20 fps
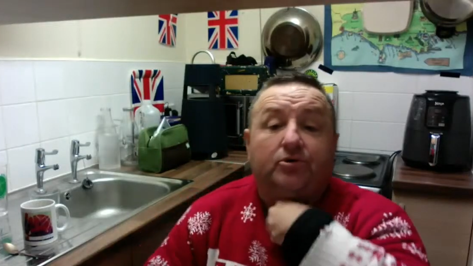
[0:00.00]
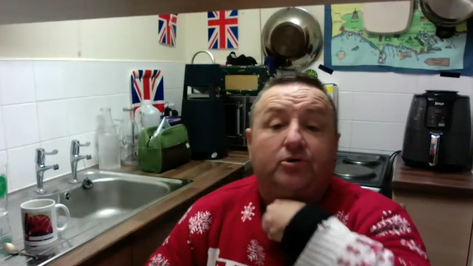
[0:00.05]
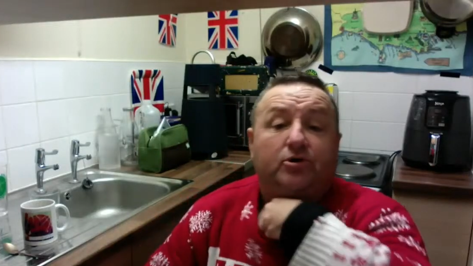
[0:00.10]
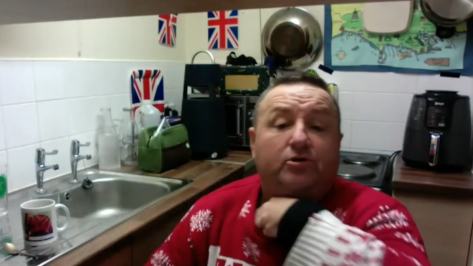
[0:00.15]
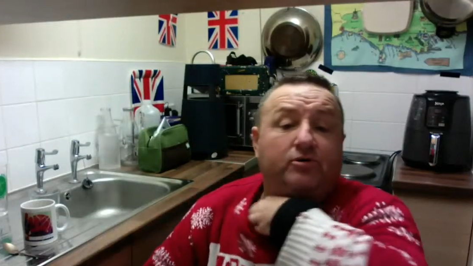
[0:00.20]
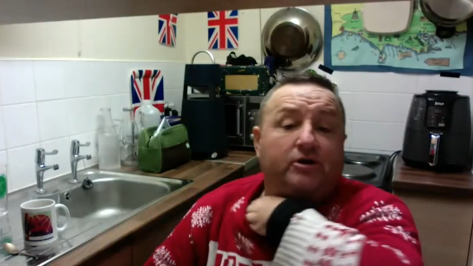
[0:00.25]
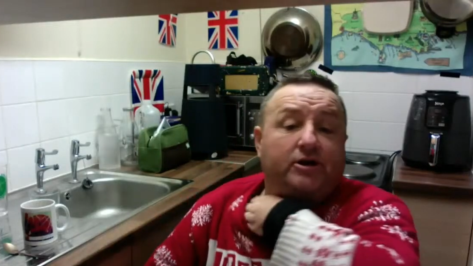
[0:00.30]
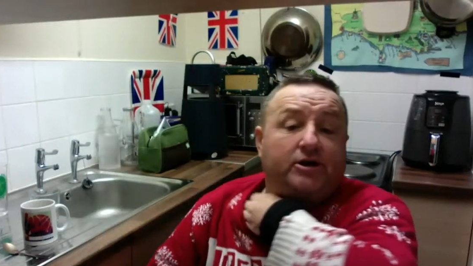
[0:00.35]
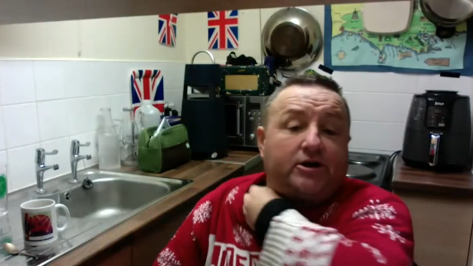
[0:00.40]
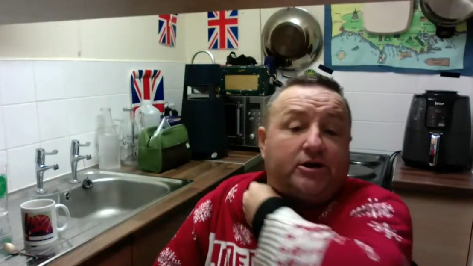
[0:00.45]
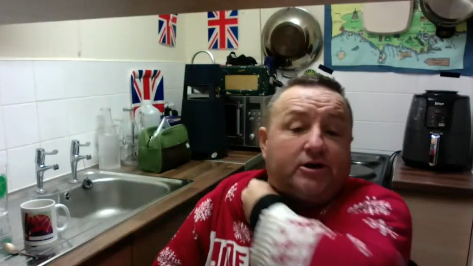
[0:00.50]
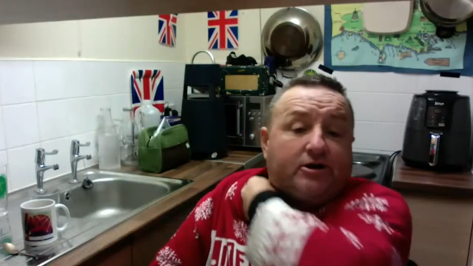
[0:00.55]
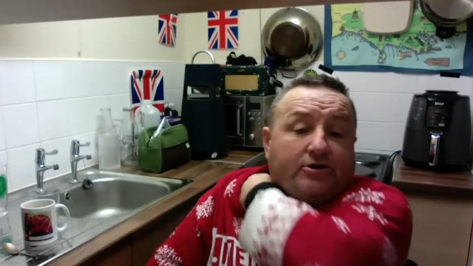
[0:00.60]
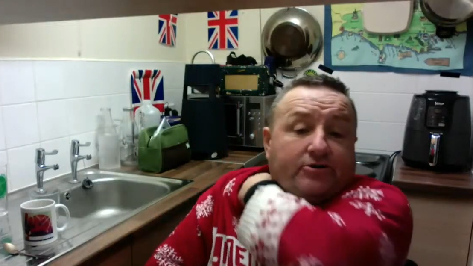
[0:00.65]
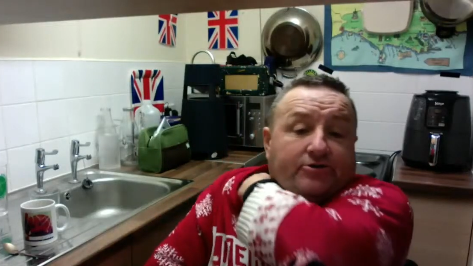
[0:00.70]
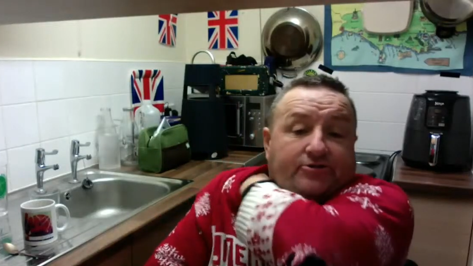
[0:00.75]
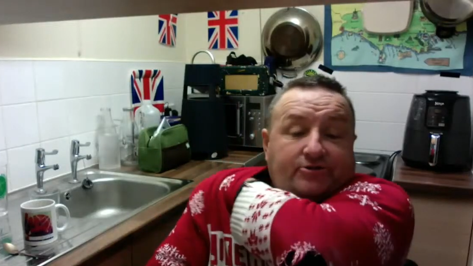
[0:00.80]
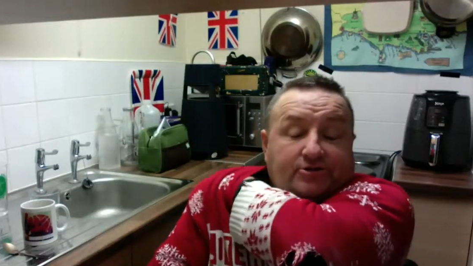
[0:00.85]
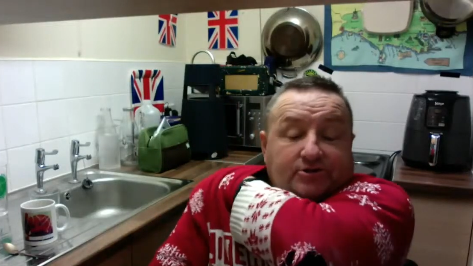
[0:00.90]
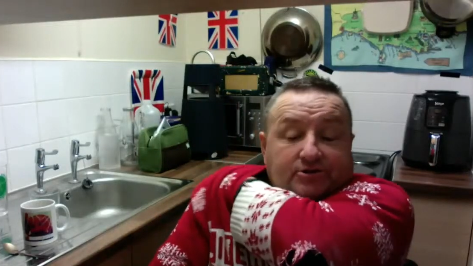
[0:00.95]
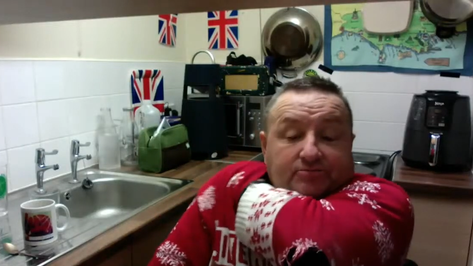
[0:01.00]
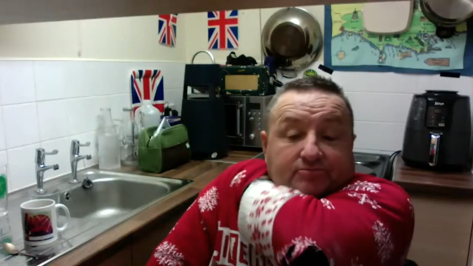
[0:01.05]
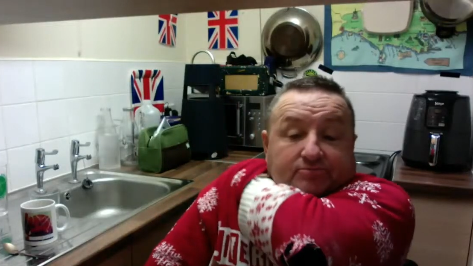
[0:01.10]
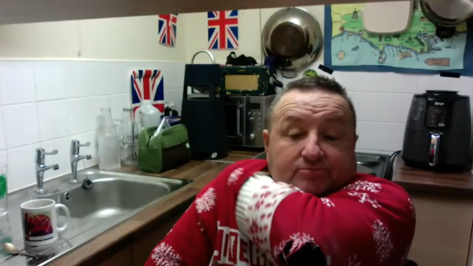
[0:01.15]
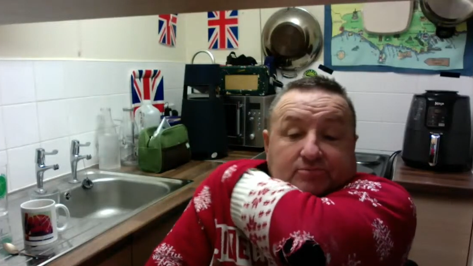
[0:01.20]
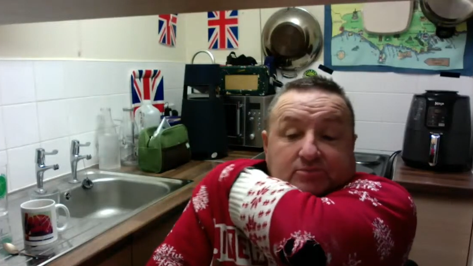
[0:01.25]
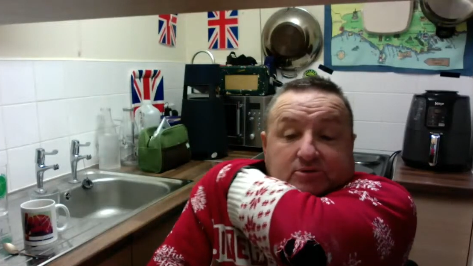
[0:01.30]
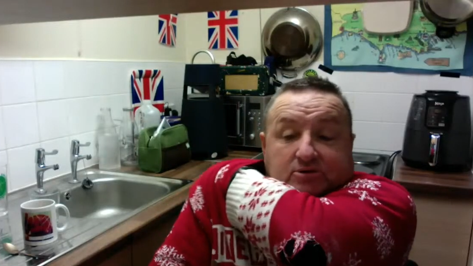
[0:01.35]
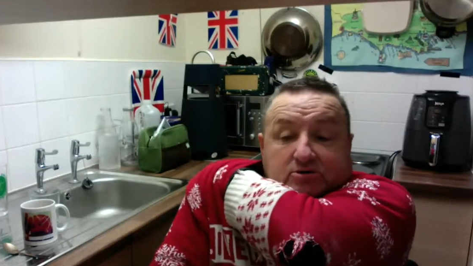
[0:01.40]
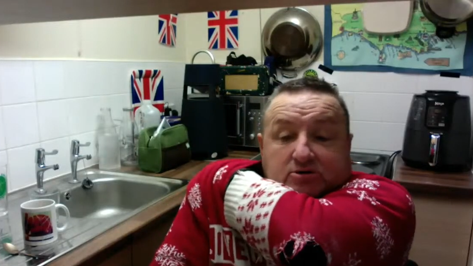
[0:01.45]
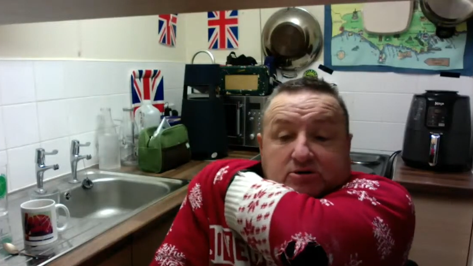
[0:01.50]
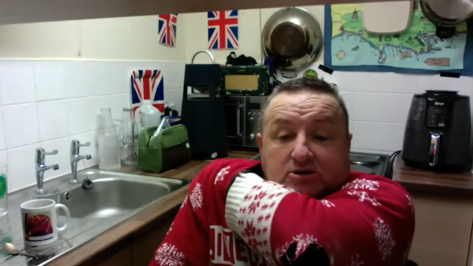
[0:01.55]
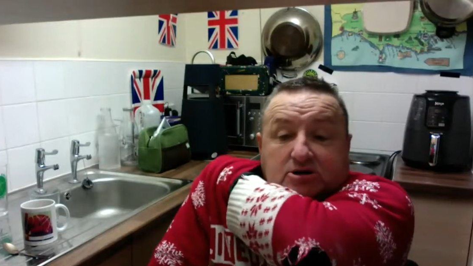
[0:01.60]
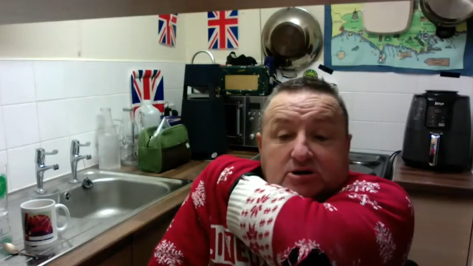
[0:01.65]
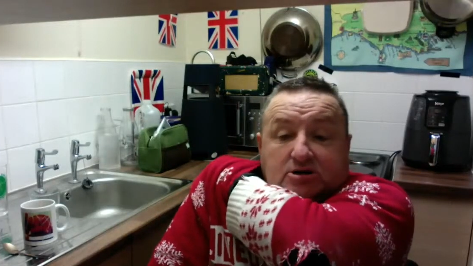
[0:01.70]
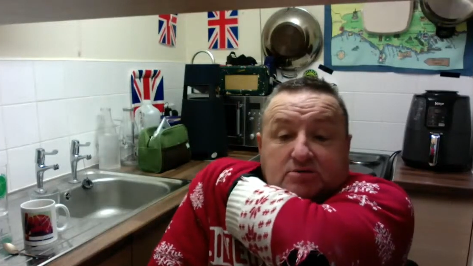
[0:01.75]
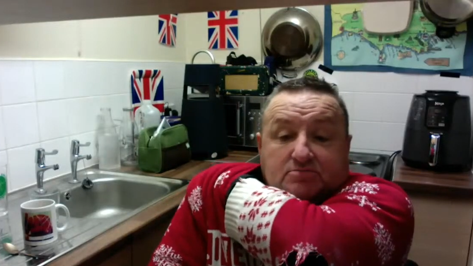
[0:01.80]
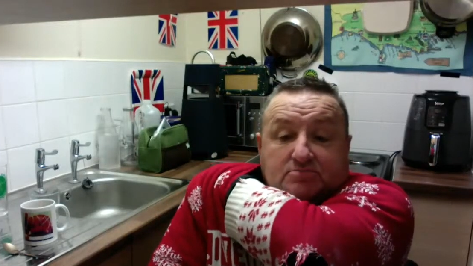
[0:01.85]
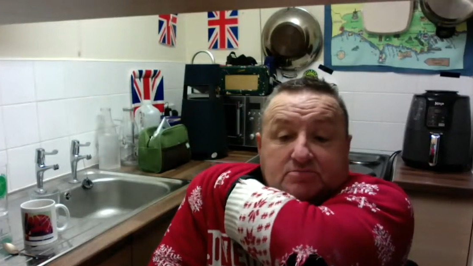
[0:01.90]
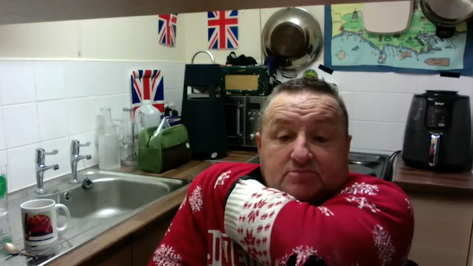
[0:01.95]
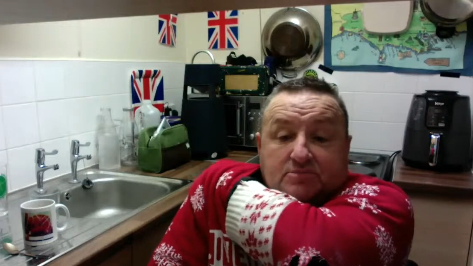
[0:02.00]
All right, guys. Uh,